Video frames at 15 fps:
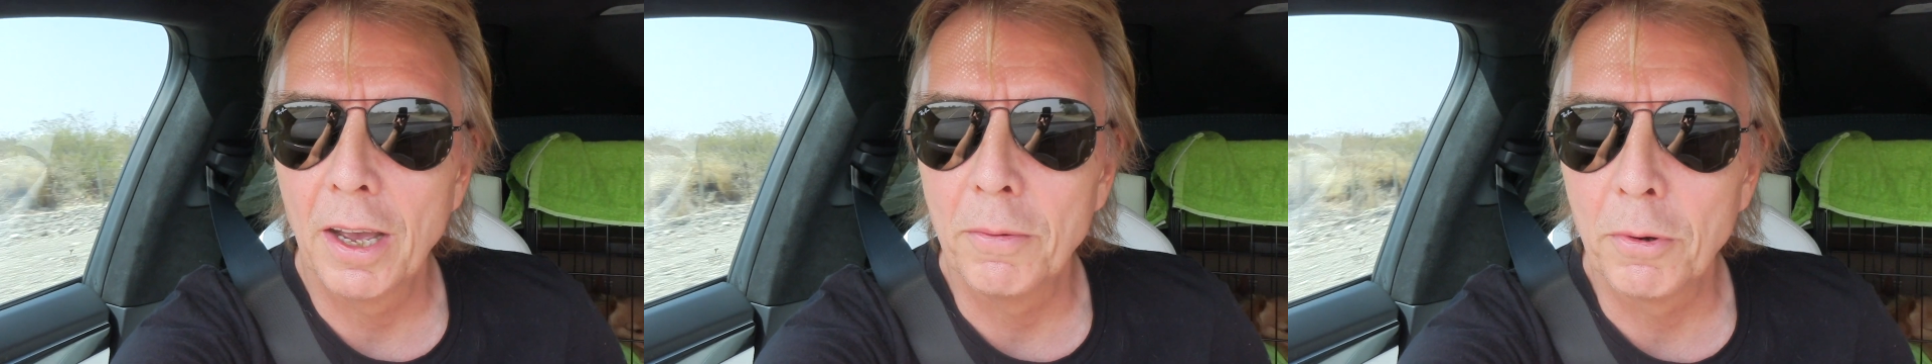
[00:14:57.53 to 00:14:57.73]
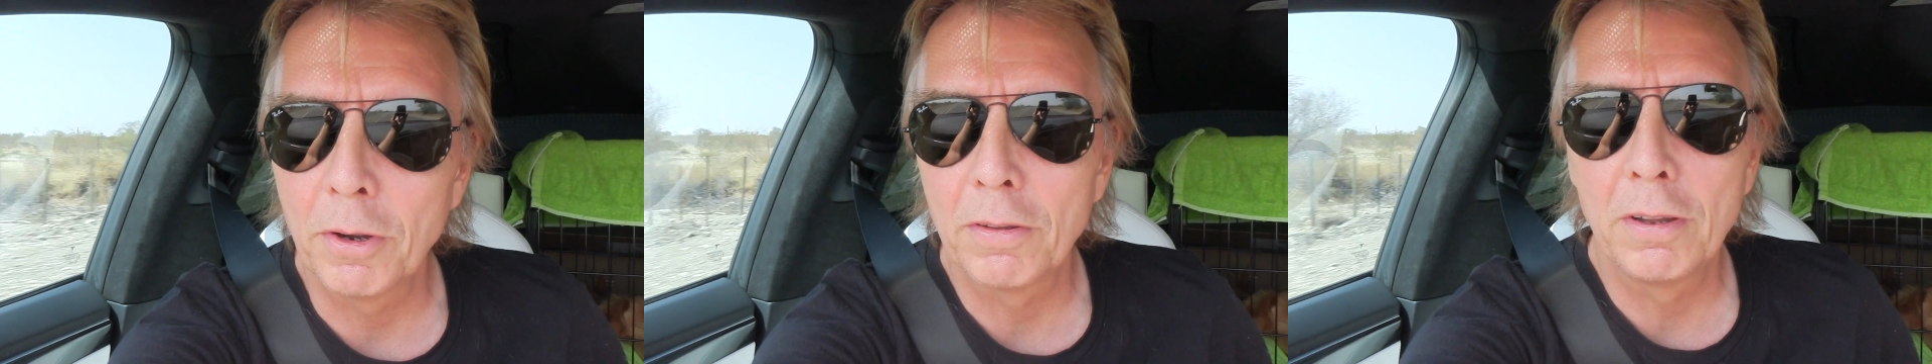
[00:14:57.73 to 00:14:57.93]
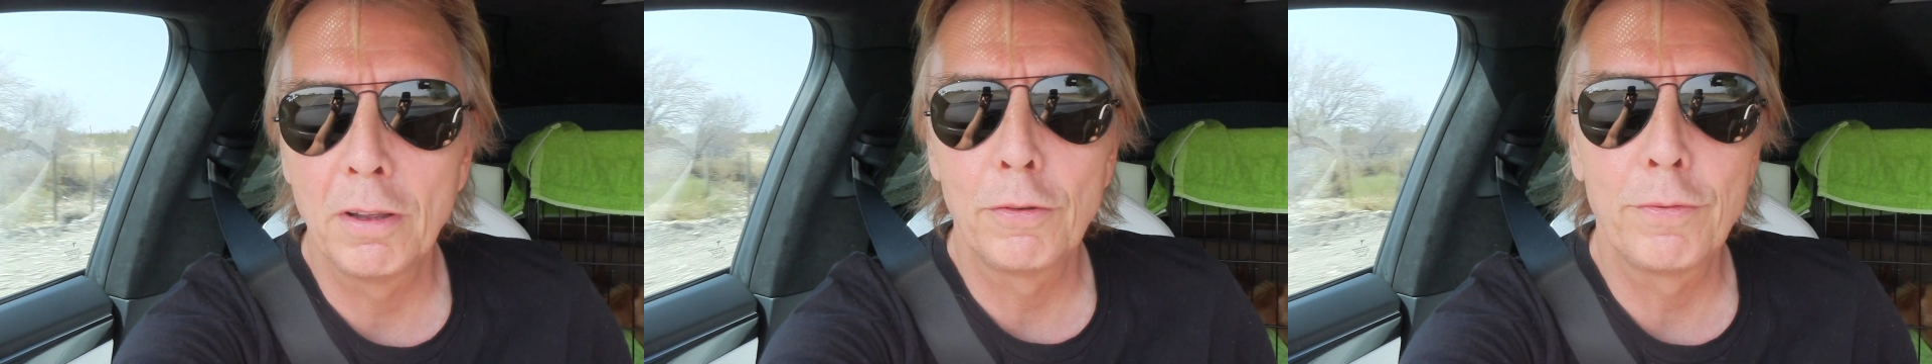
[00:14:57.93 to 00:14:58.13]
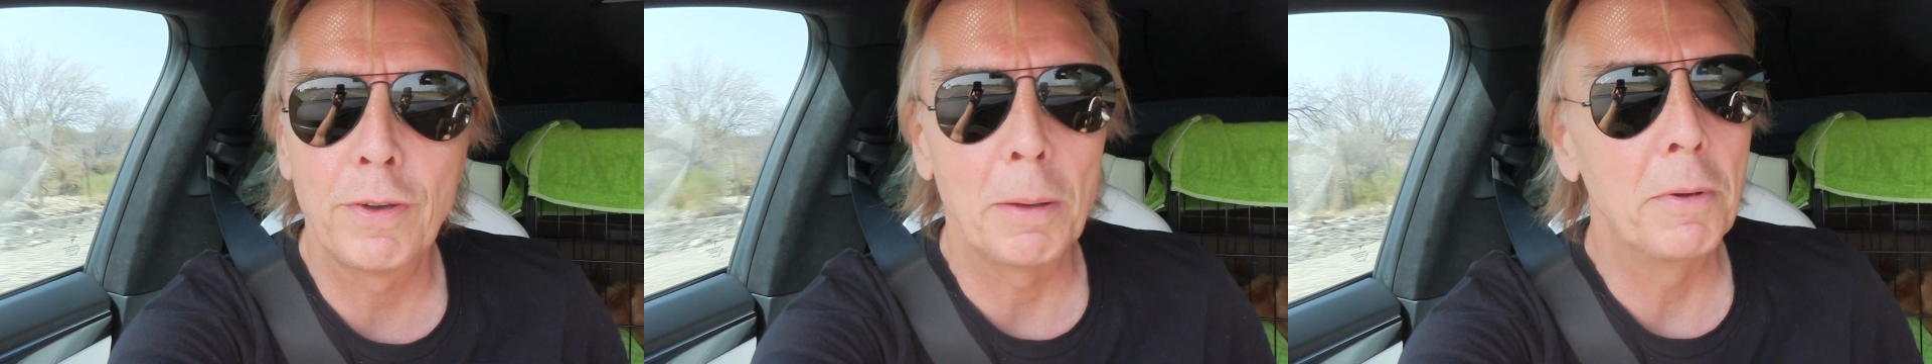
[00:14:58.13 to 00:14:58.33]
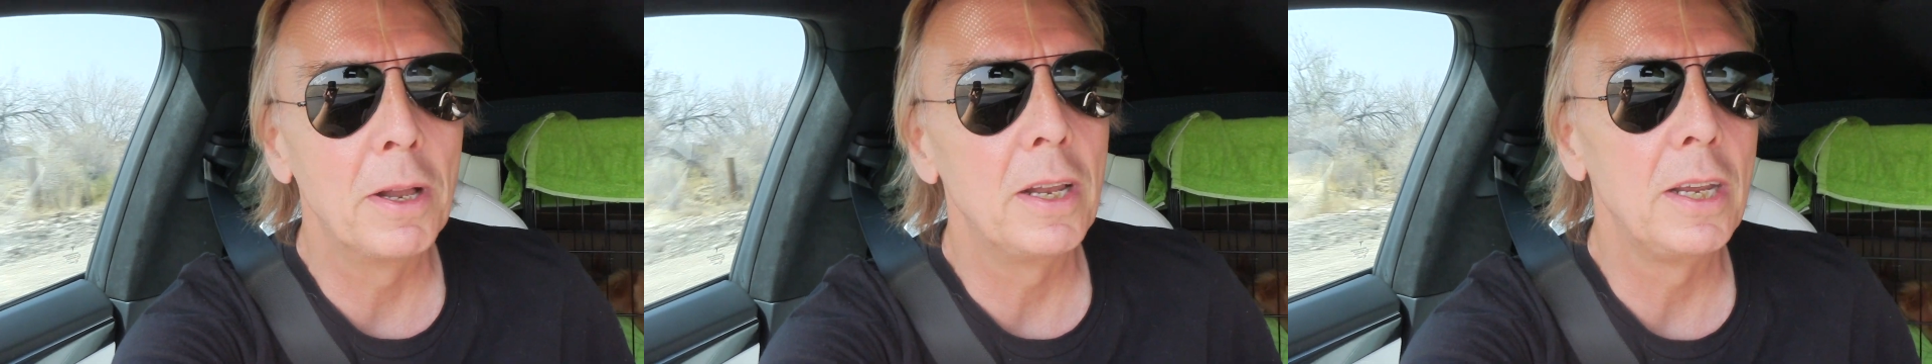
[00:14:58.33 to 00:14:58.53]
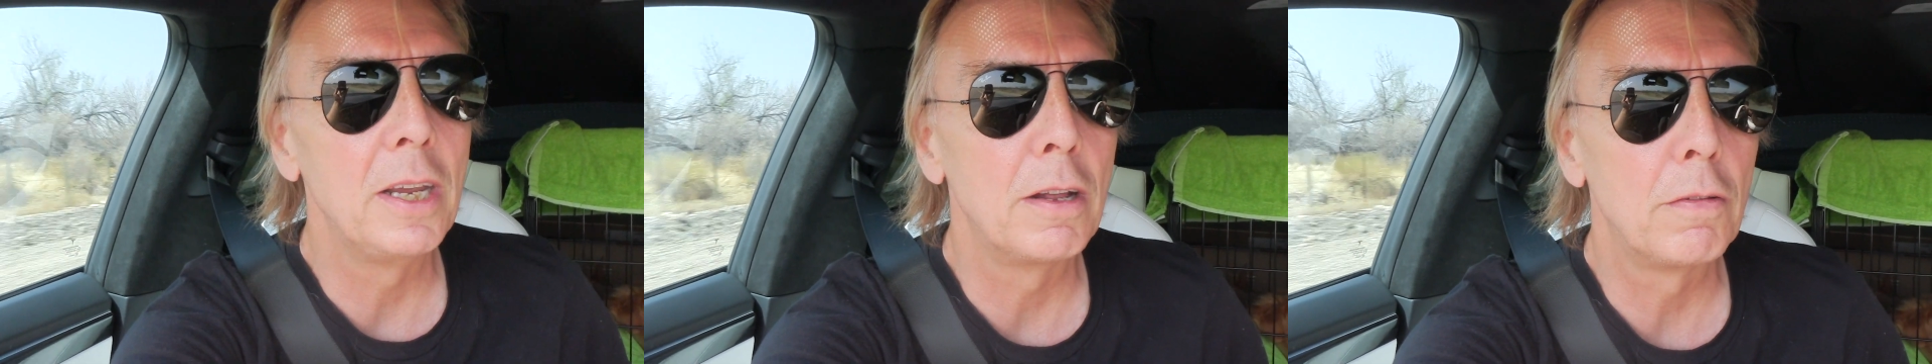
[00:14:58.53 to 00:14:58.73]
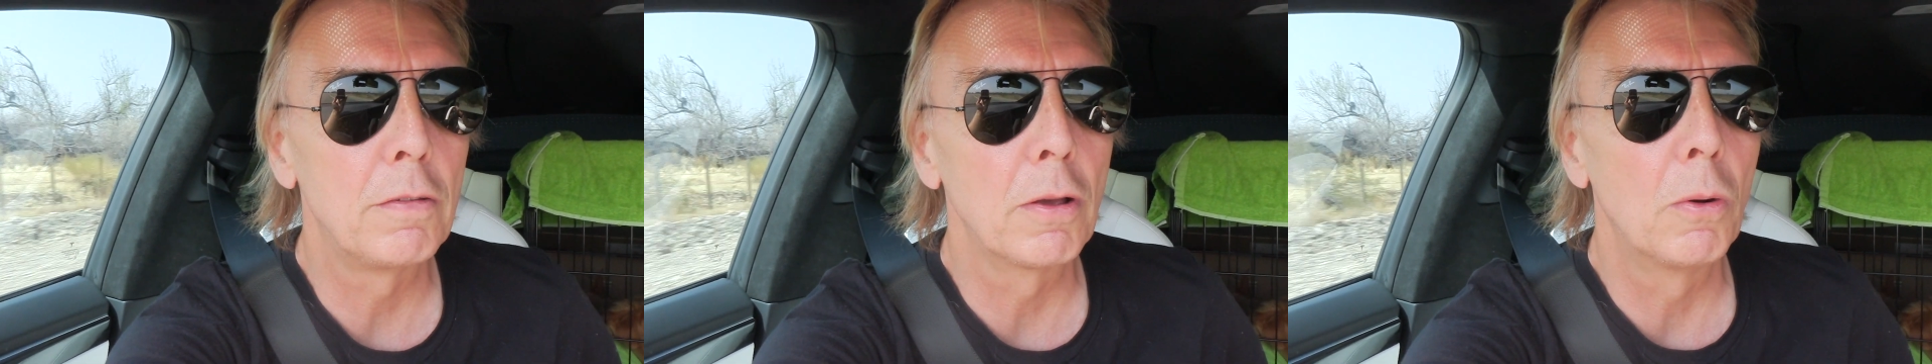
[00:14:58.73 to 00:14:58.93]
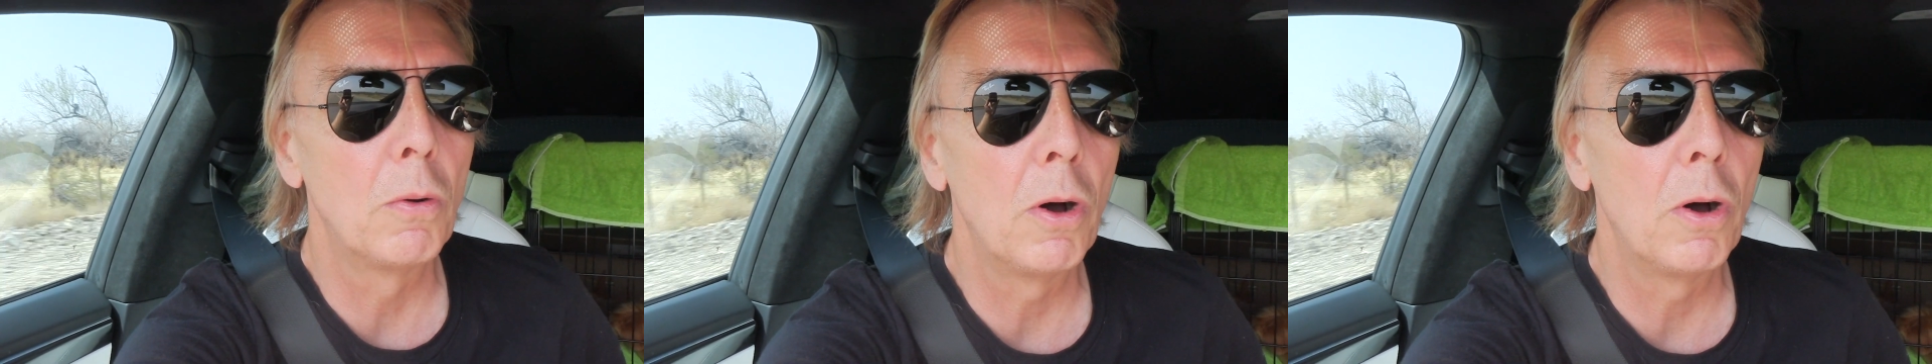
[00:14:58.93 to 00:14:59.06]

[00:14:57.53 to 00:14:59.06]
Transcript: with his family and so